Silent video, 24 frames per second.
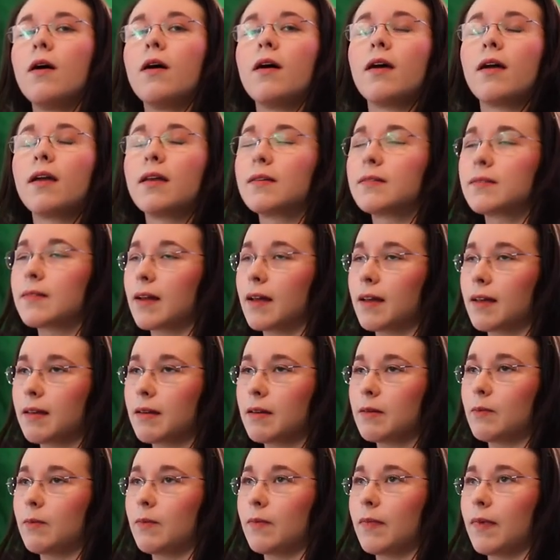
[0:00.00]
And,
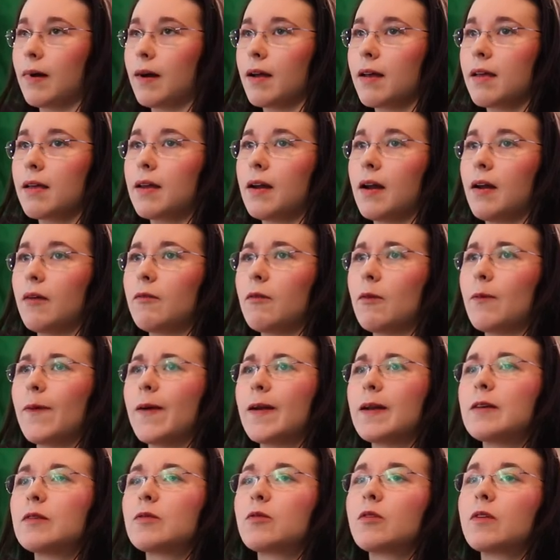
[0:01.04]
and, and
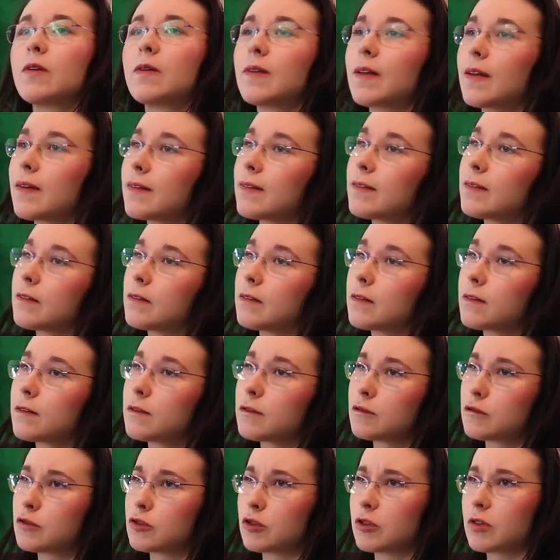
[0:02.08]
everybody's rolling,
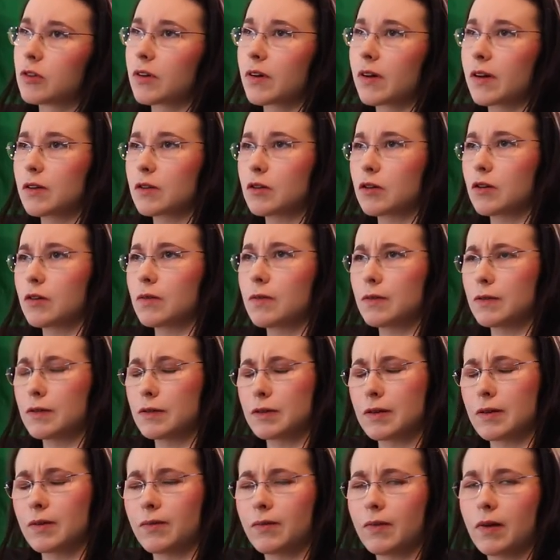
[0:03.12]
sure you guys are the
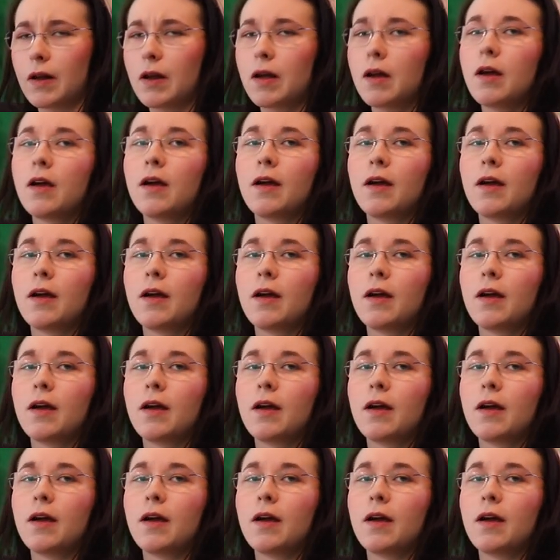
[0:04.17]
same way.